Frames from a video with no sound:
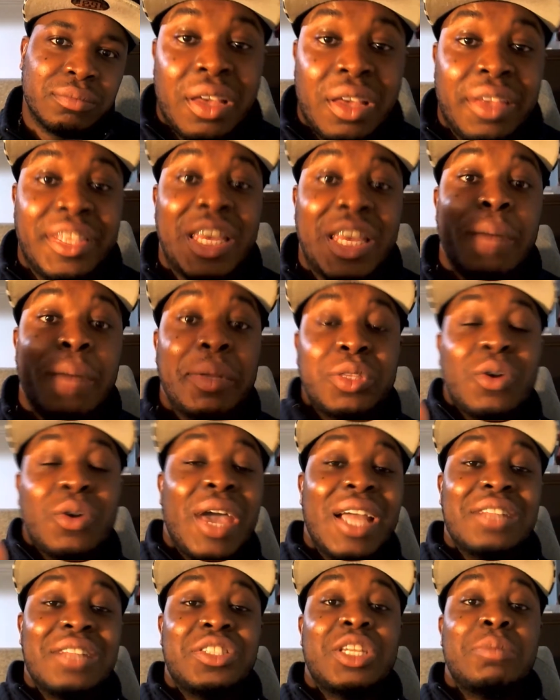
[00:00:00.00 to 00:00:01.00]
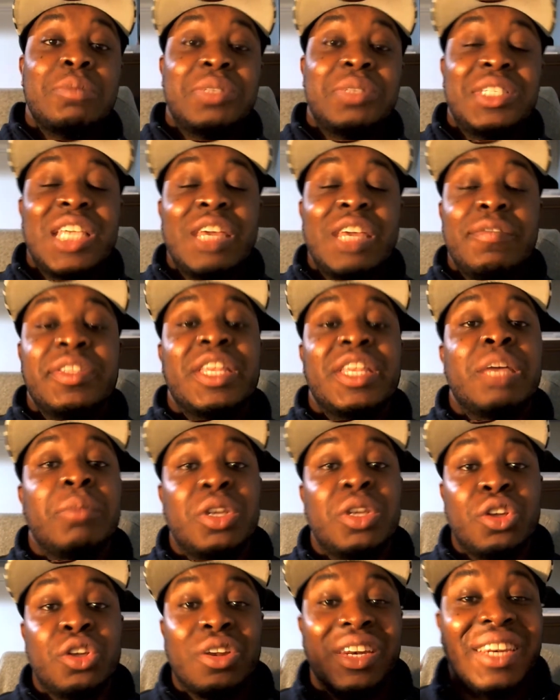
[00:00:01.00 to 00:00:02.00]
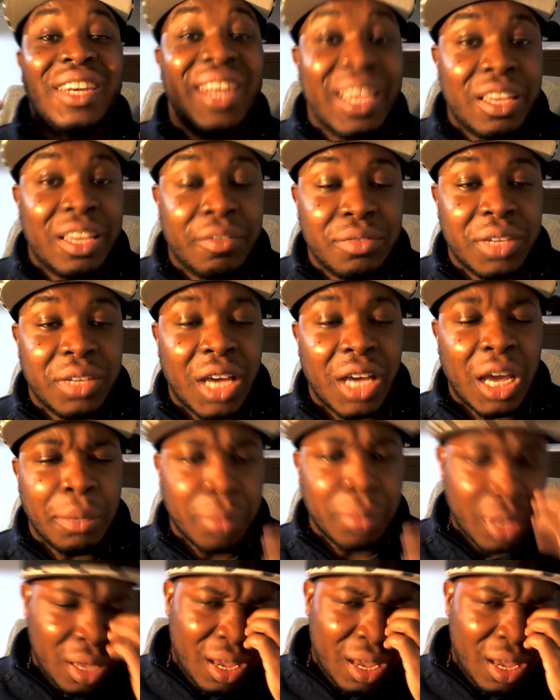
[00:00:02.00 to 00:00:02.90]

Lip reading: Yamato ends up saving them in the nick of time,